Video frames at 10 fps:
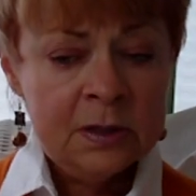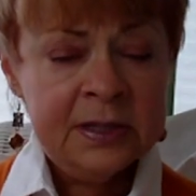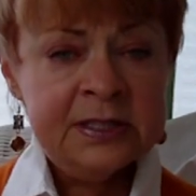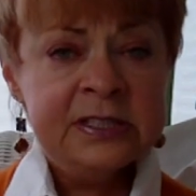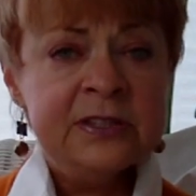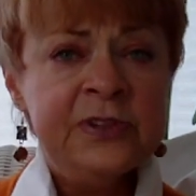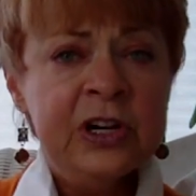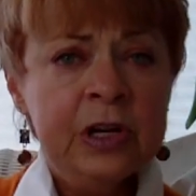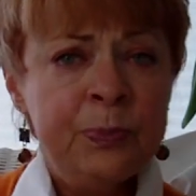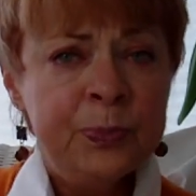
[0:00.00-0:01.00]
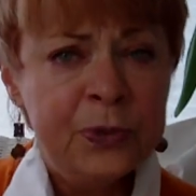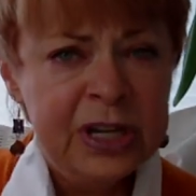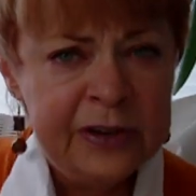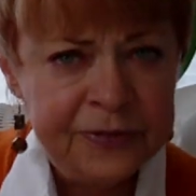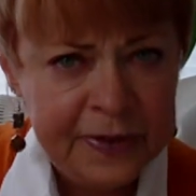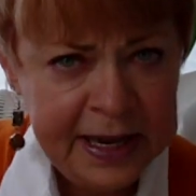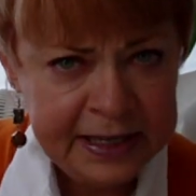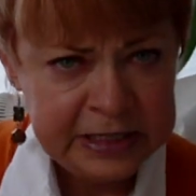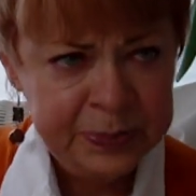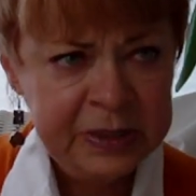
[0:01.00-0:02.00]
This is a very brief
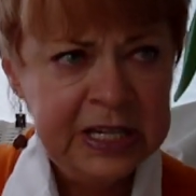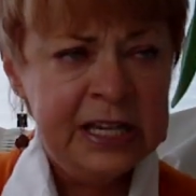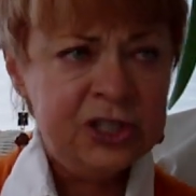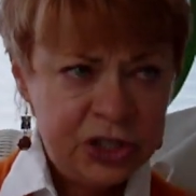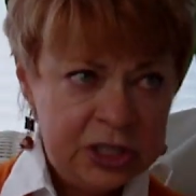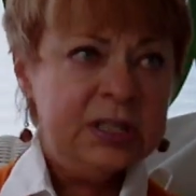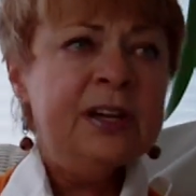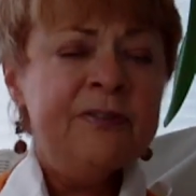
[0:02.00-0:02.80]
explanation